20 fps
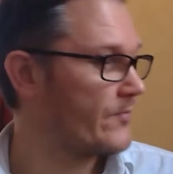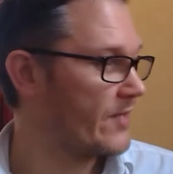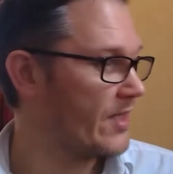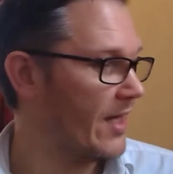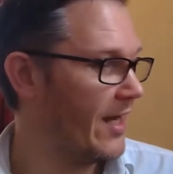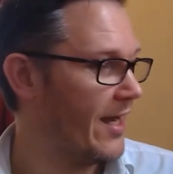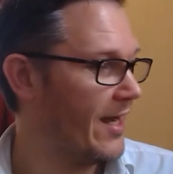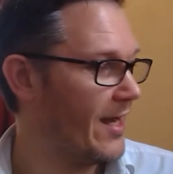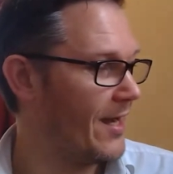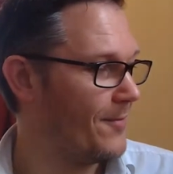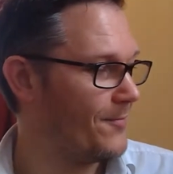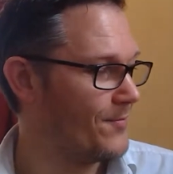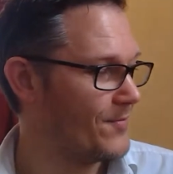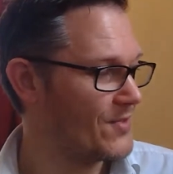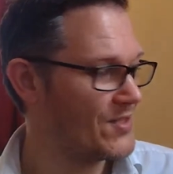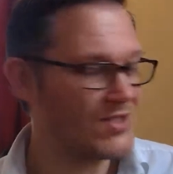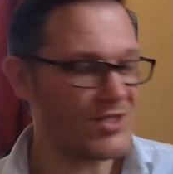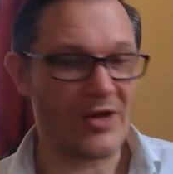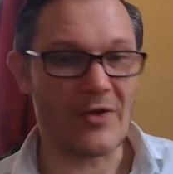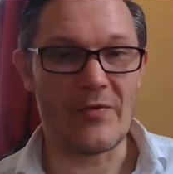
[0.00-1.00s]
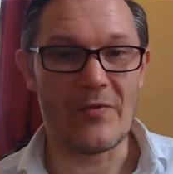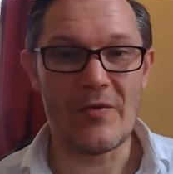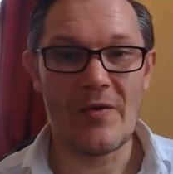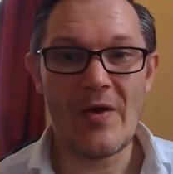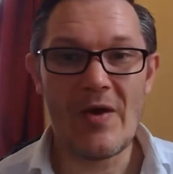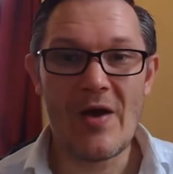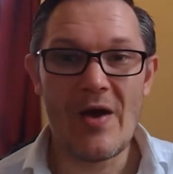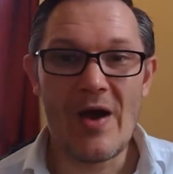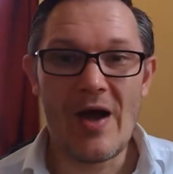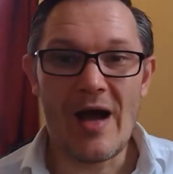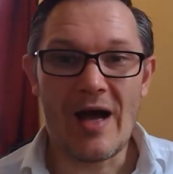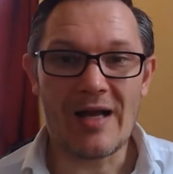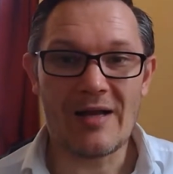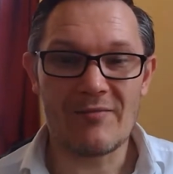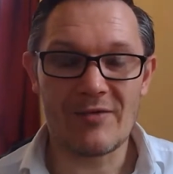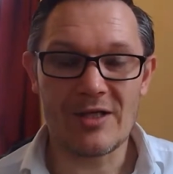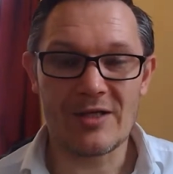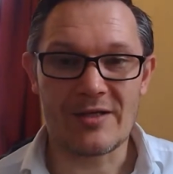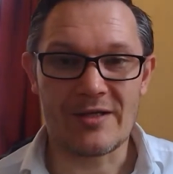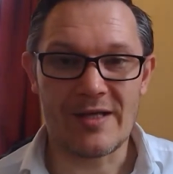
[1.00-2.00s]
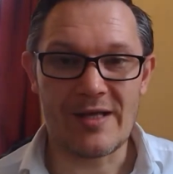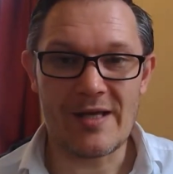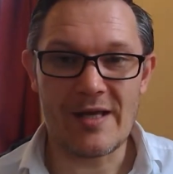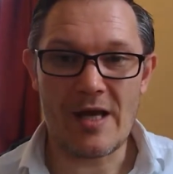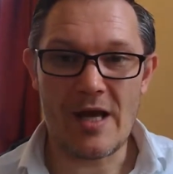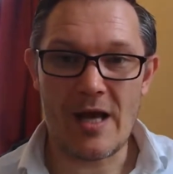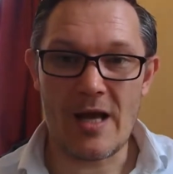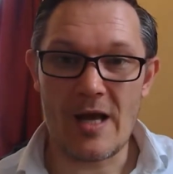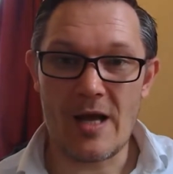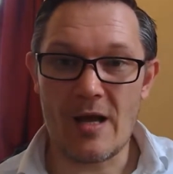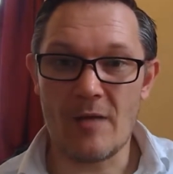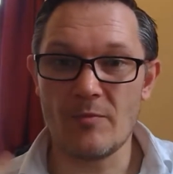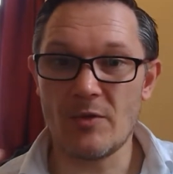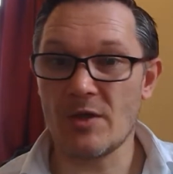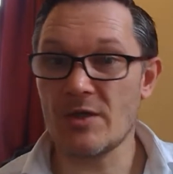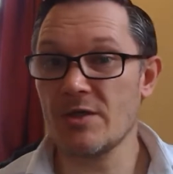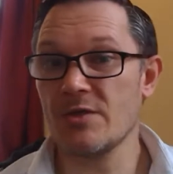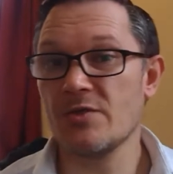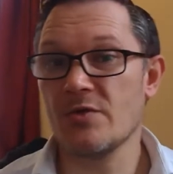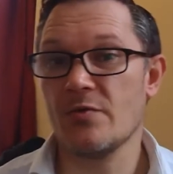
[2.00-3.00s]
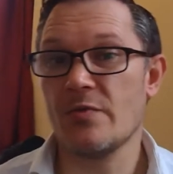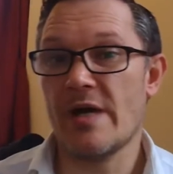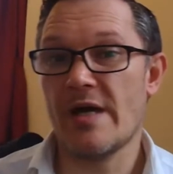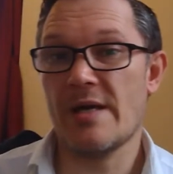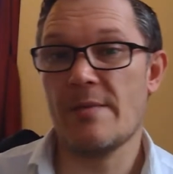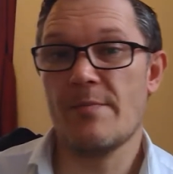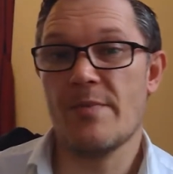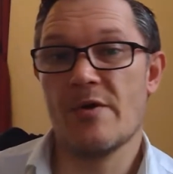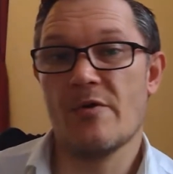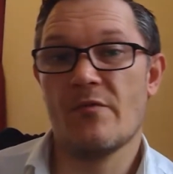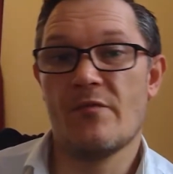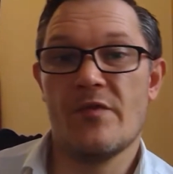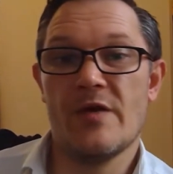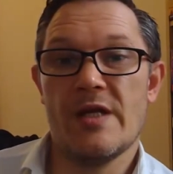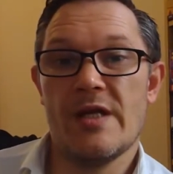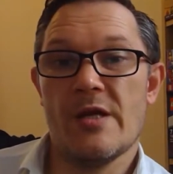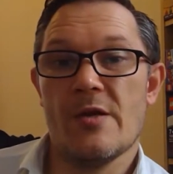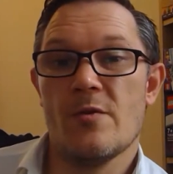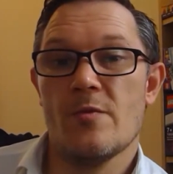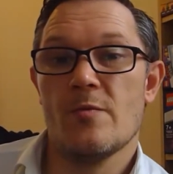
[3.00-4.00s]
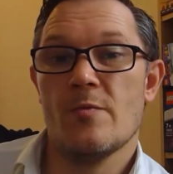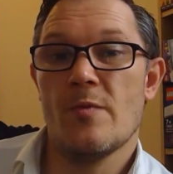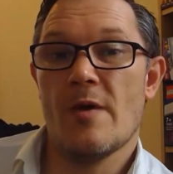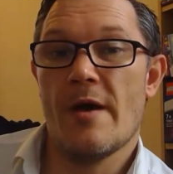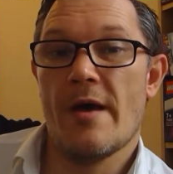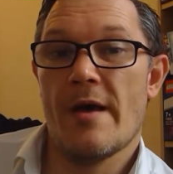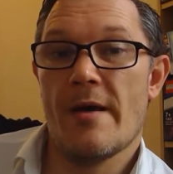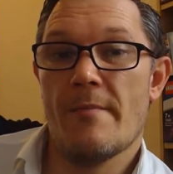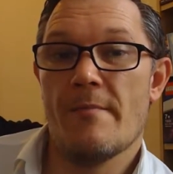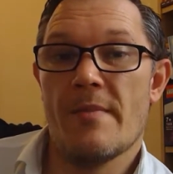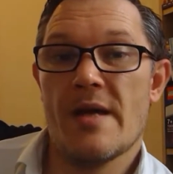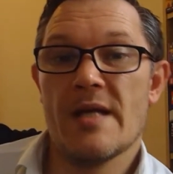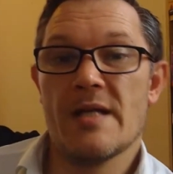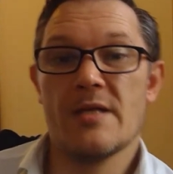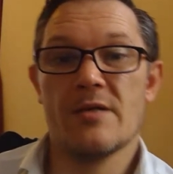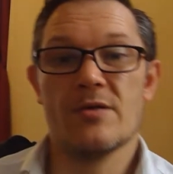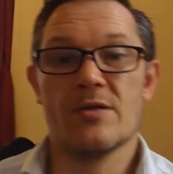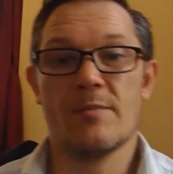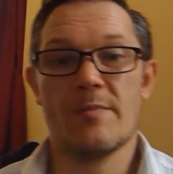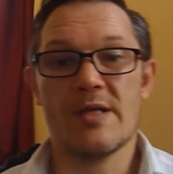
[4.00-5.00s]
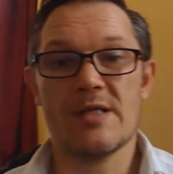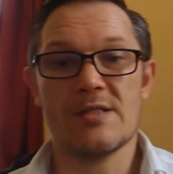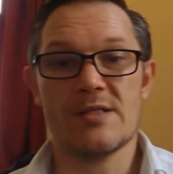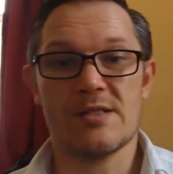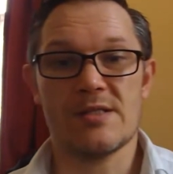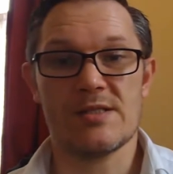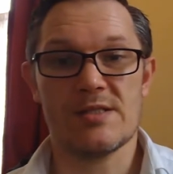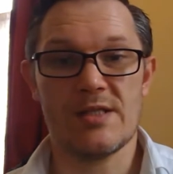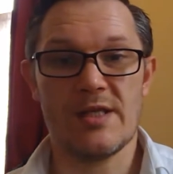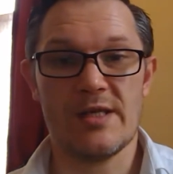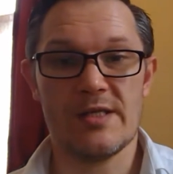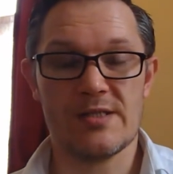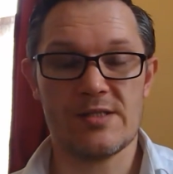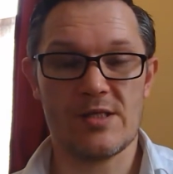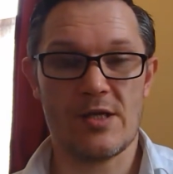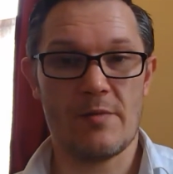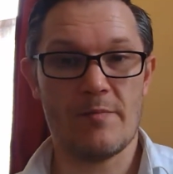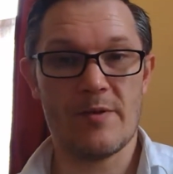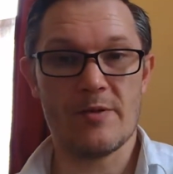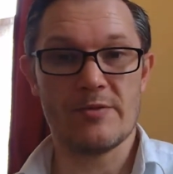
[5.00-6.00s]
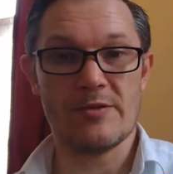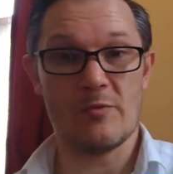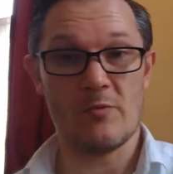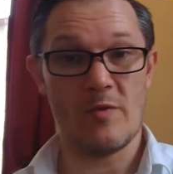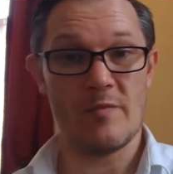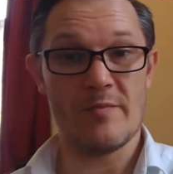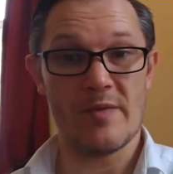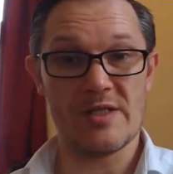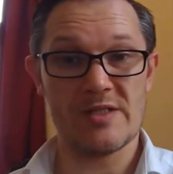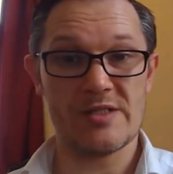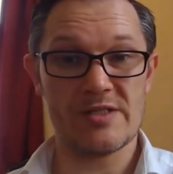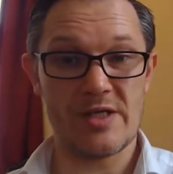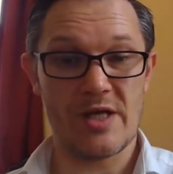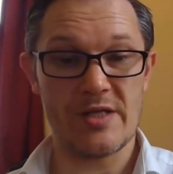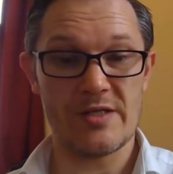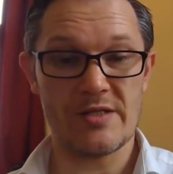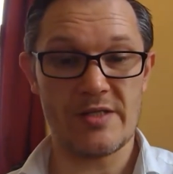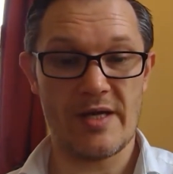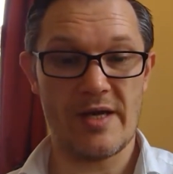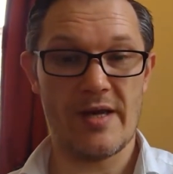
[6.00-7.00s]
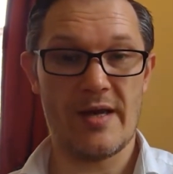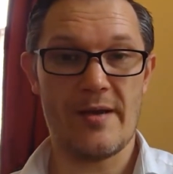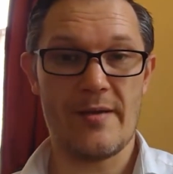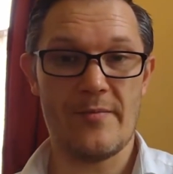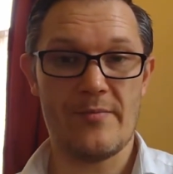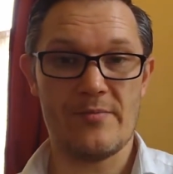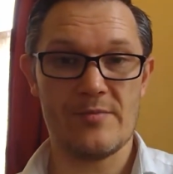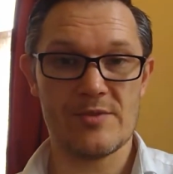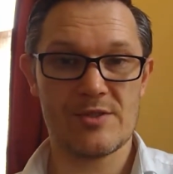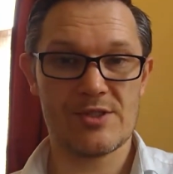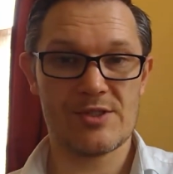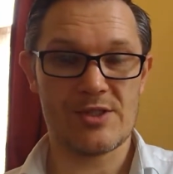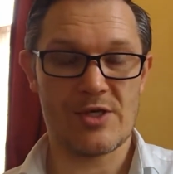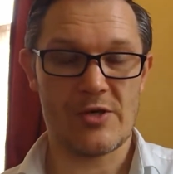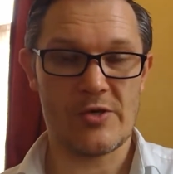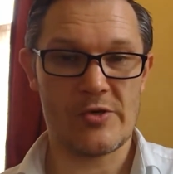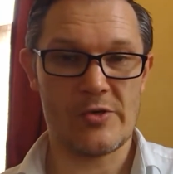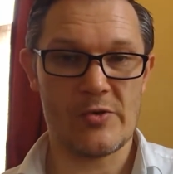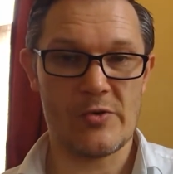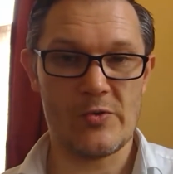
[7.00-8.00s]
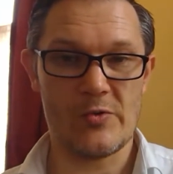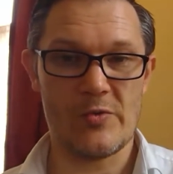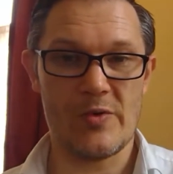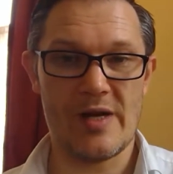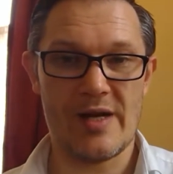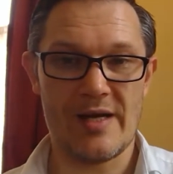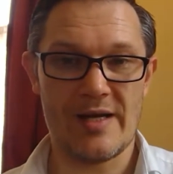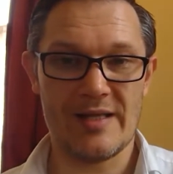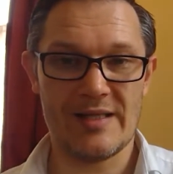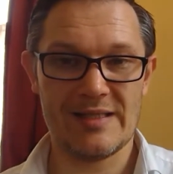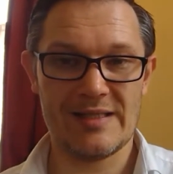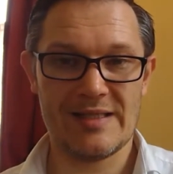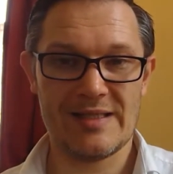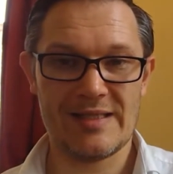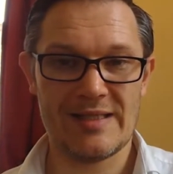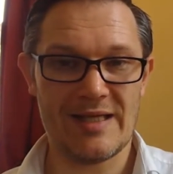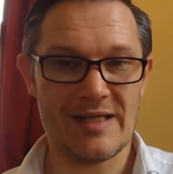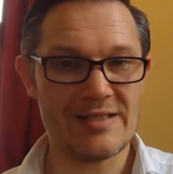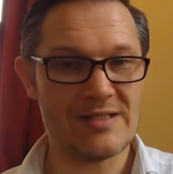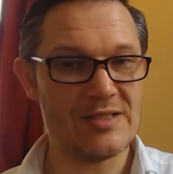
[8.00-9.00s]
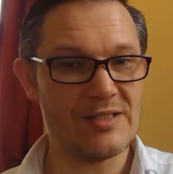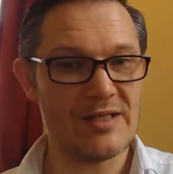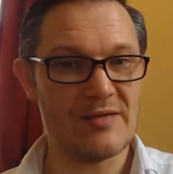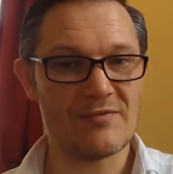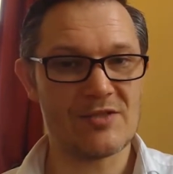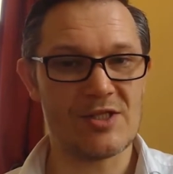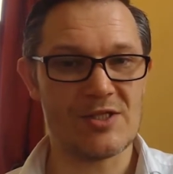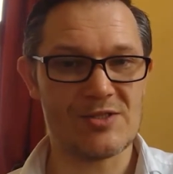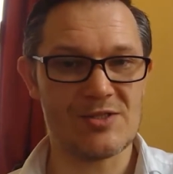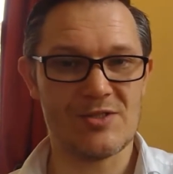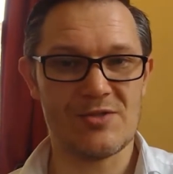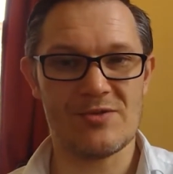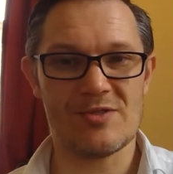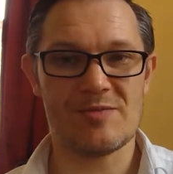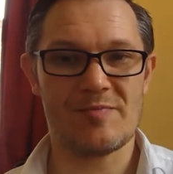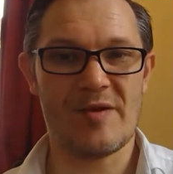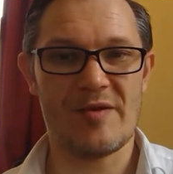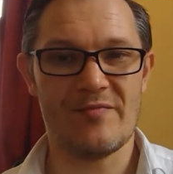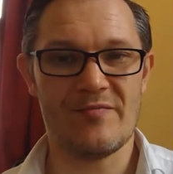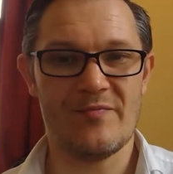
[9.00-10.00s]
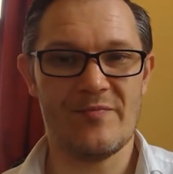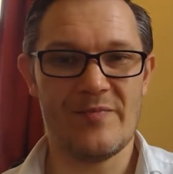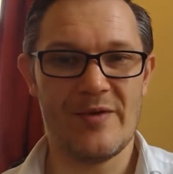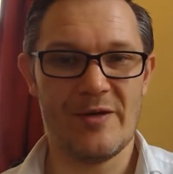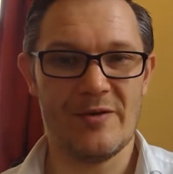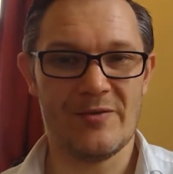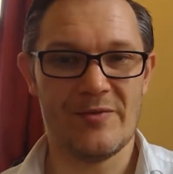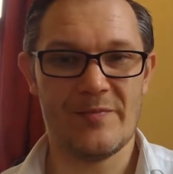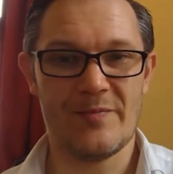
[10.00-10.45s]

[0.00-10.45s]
So, I'll have a look at it. I'm not going to do a build video, mainly on the basis that I built it with my son, so I didn't have a chance to do a speed build.